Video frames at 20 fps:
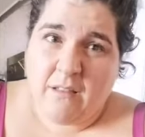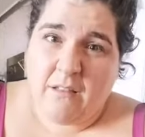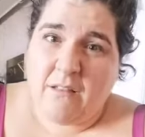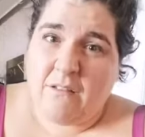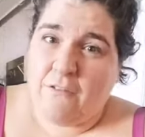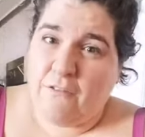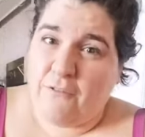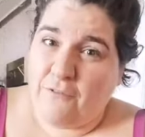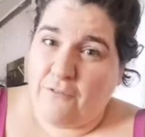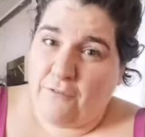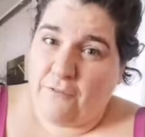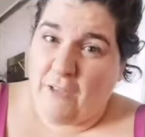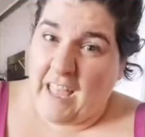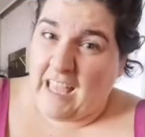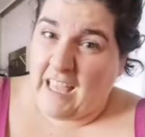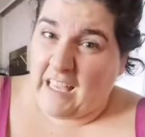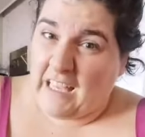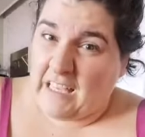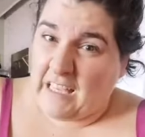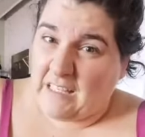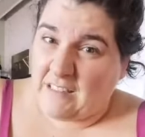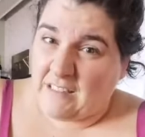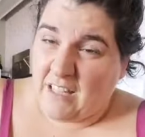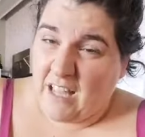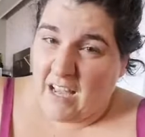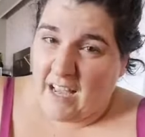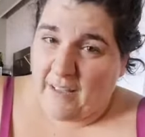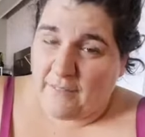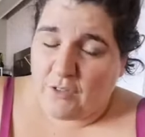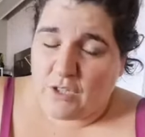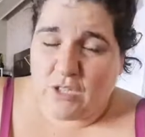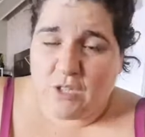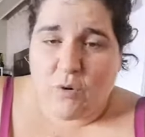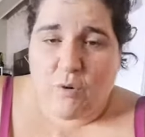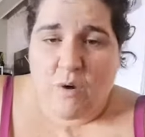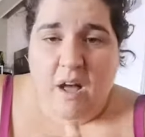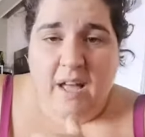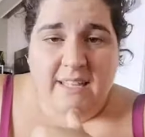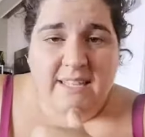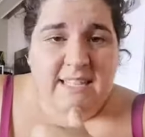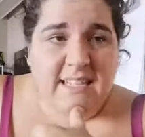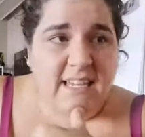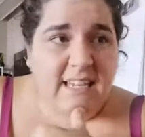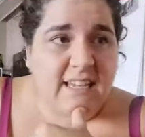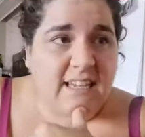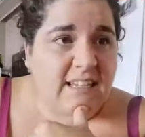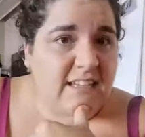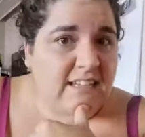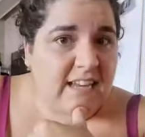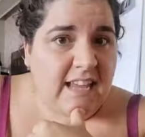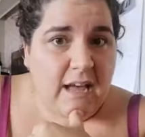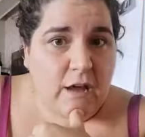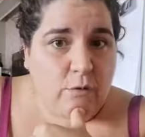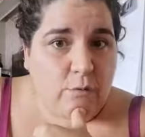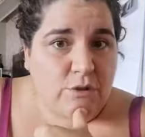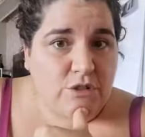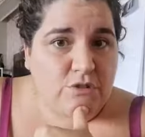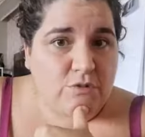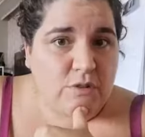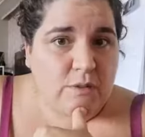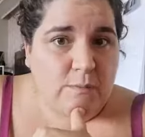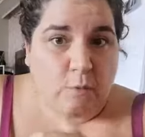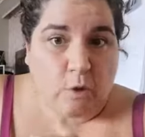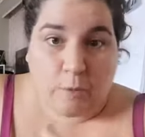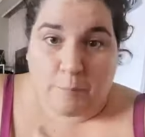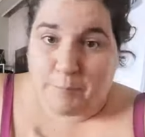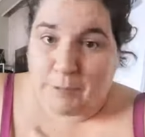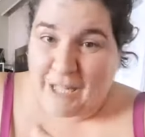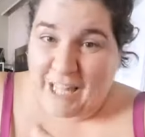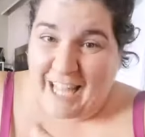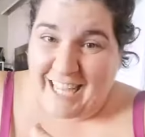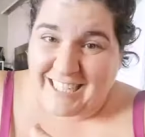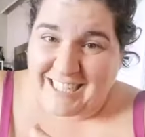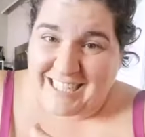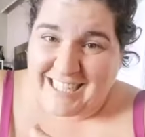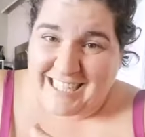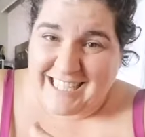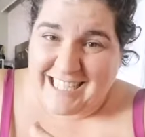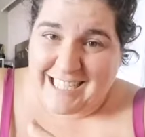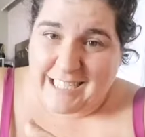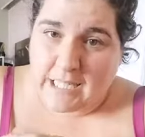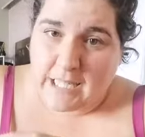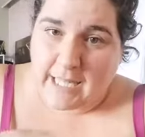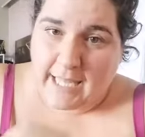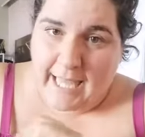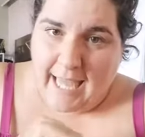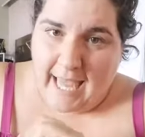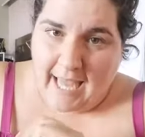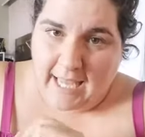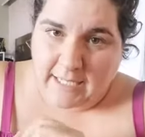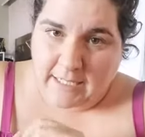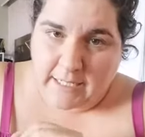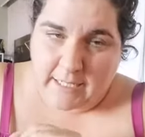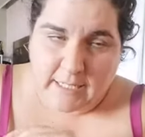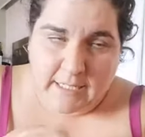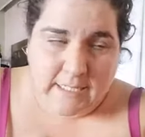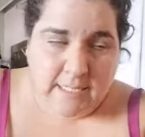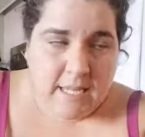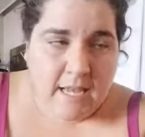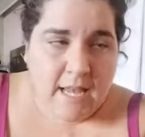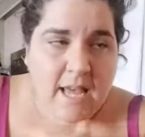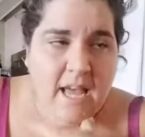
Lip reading: fake lives. So I say now we're doing more plandids than candids.